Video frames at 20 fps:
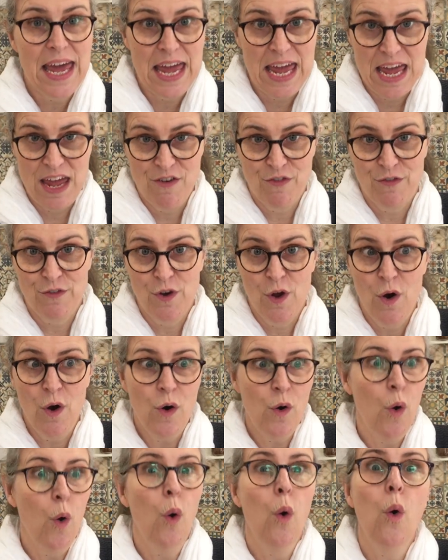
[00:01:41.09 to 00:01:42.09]
If
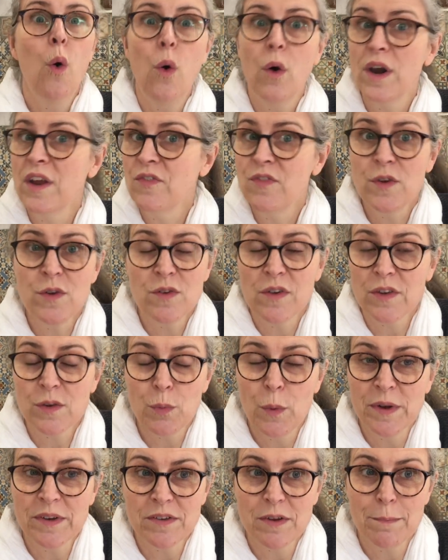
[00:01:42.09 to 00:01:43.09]
not, or if you
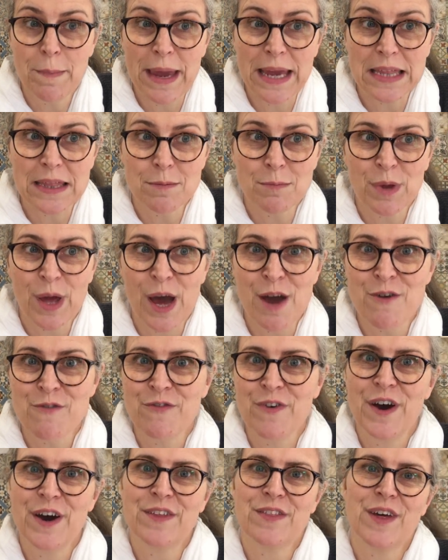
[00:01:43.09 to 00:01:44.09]
just want to make them go
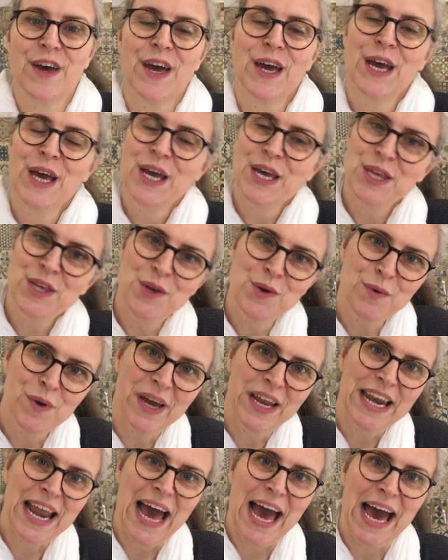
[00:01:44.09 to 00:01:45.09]
further, you
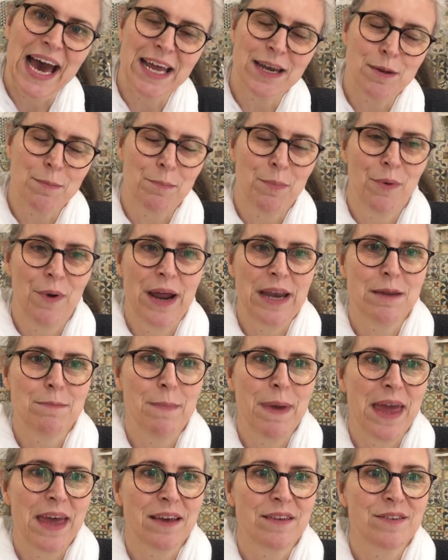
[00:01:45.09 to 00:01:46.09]
can add a bread
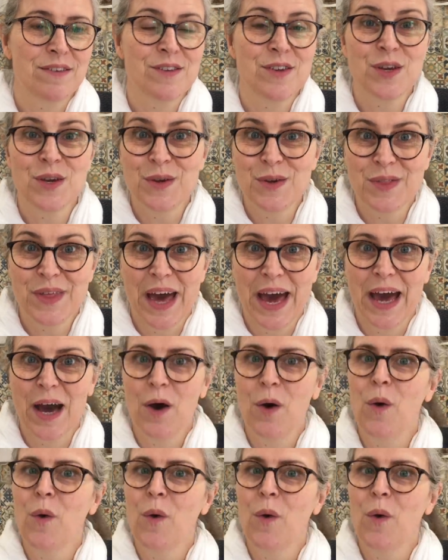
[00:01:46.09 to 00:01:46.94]
mix to that.